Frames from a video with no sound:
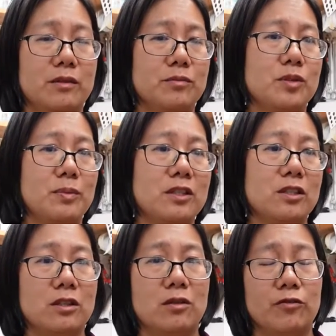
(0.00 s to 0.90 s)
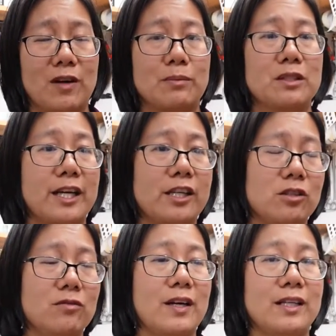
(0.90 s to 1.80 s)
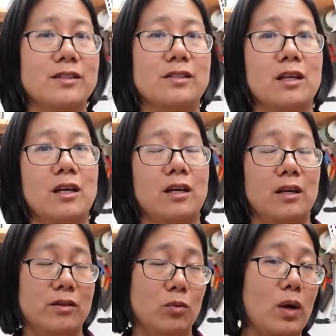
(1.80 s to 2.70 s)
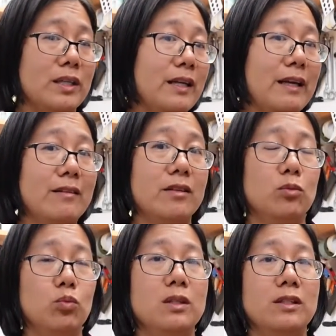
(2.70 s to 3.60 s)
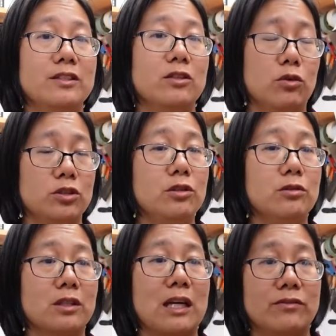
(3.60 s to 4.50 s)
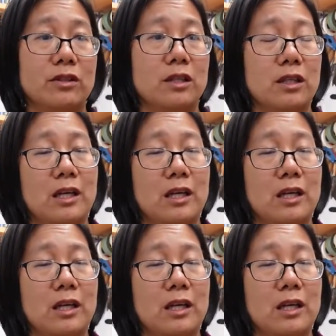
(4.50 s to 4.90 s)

splinter or fragmentation vest, the one in the Woodland Cordura cover,